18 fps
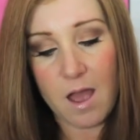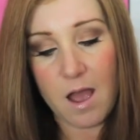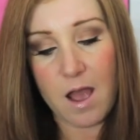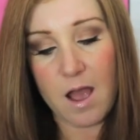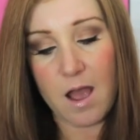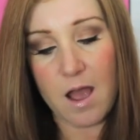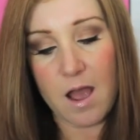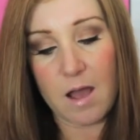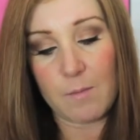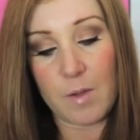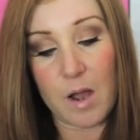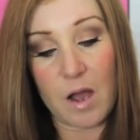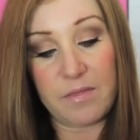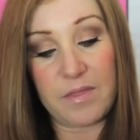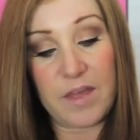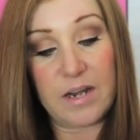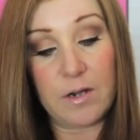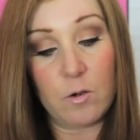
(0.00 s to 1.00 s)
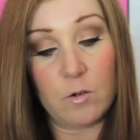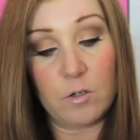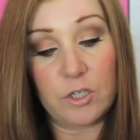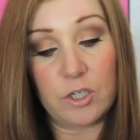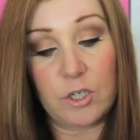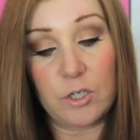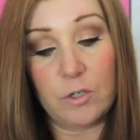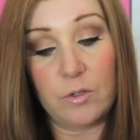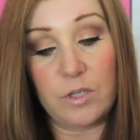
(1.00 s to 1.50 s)
Then
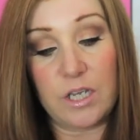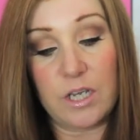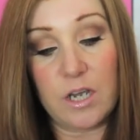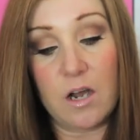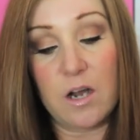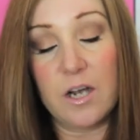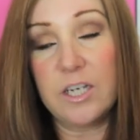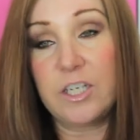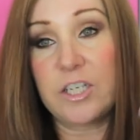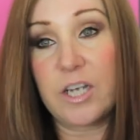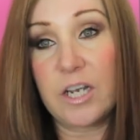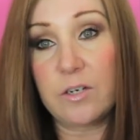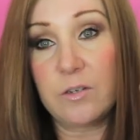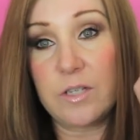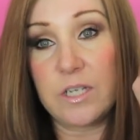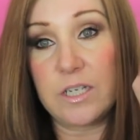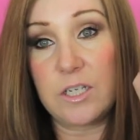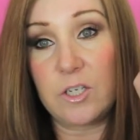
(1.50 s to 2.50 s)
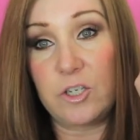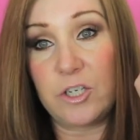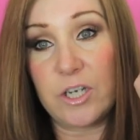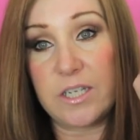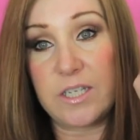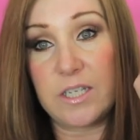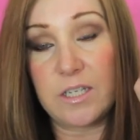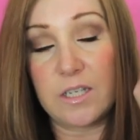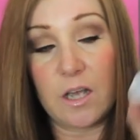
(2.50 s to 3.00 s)
onto the eyeshadow. This is
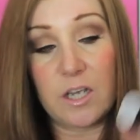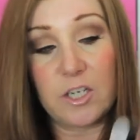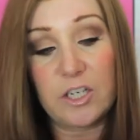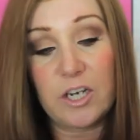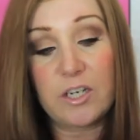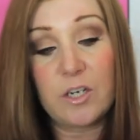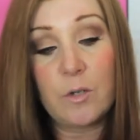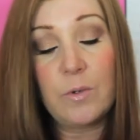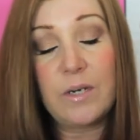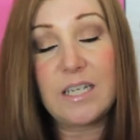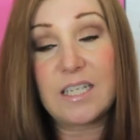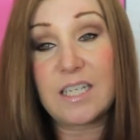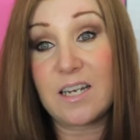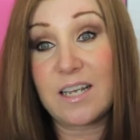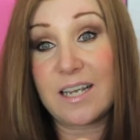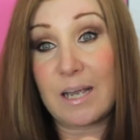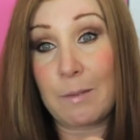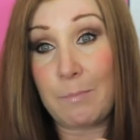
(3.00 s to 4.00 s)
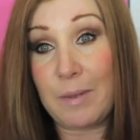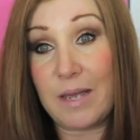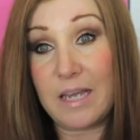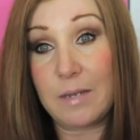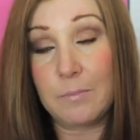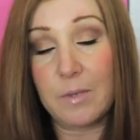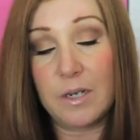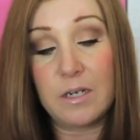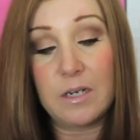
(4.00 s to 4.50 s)
Jessie's eyeshadow, and it's like a
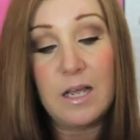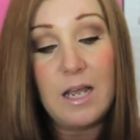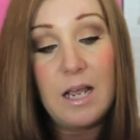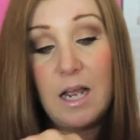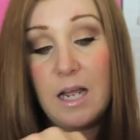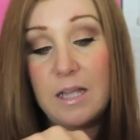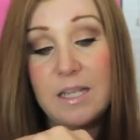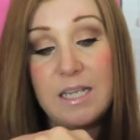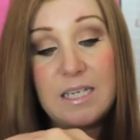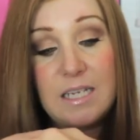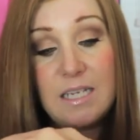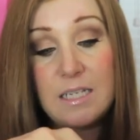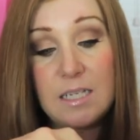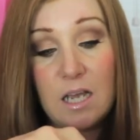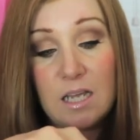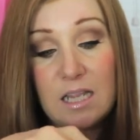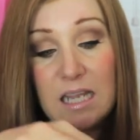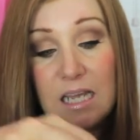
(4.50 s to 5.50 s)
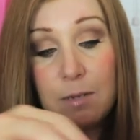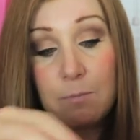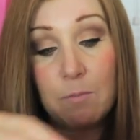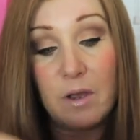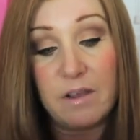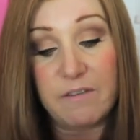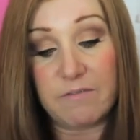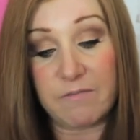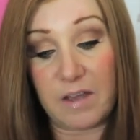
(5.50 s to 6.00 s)
pigment, and this is, I think,
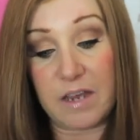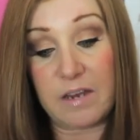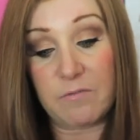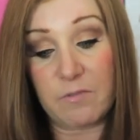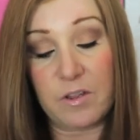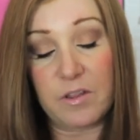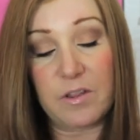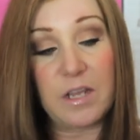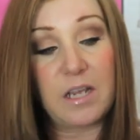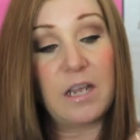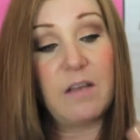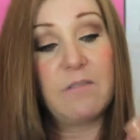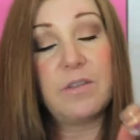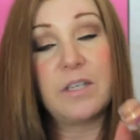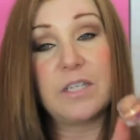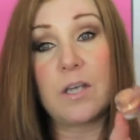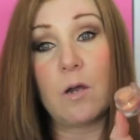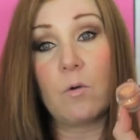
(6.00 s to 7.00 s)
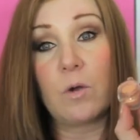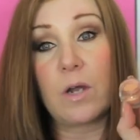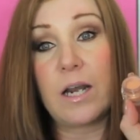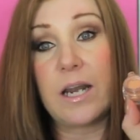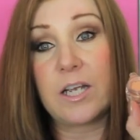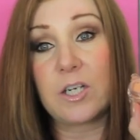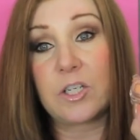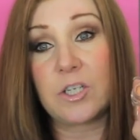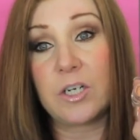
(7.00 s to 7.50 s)
my favourite thing out of this whole
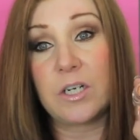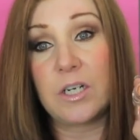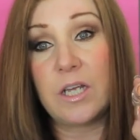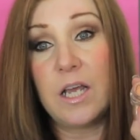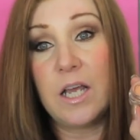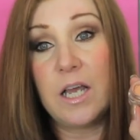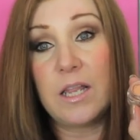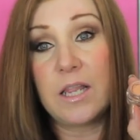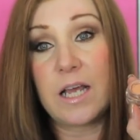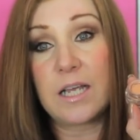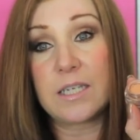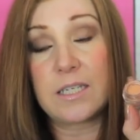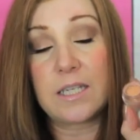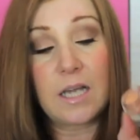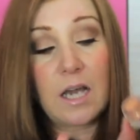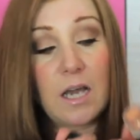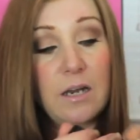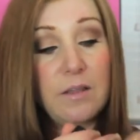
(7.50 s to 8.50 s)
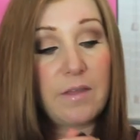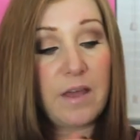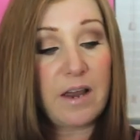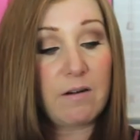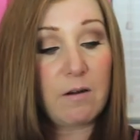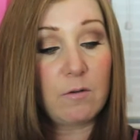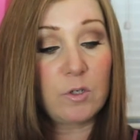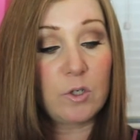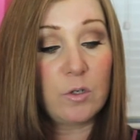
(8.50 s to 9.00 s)
collection. That's the colour
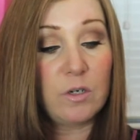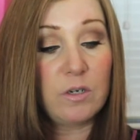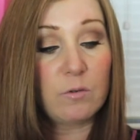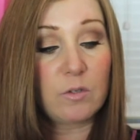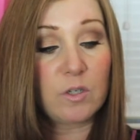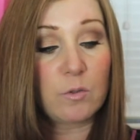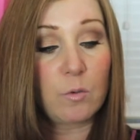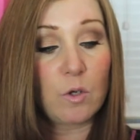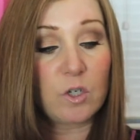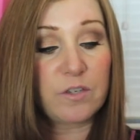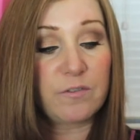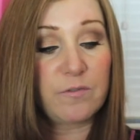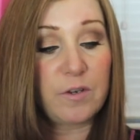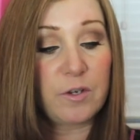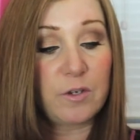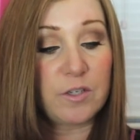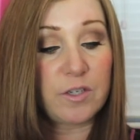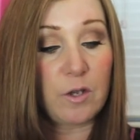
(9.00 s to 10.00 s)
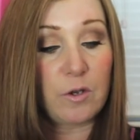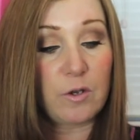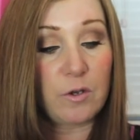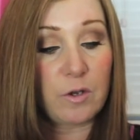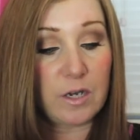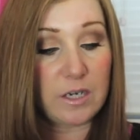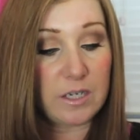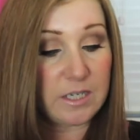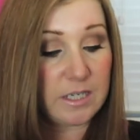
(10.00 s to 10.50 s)
there. I'll do a little swatch for you so
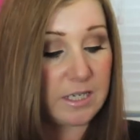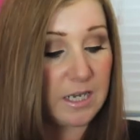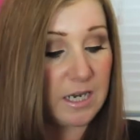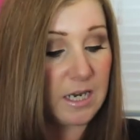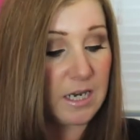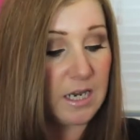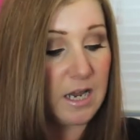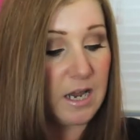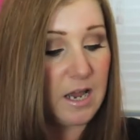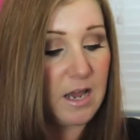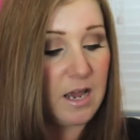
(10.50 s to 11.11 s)
you can see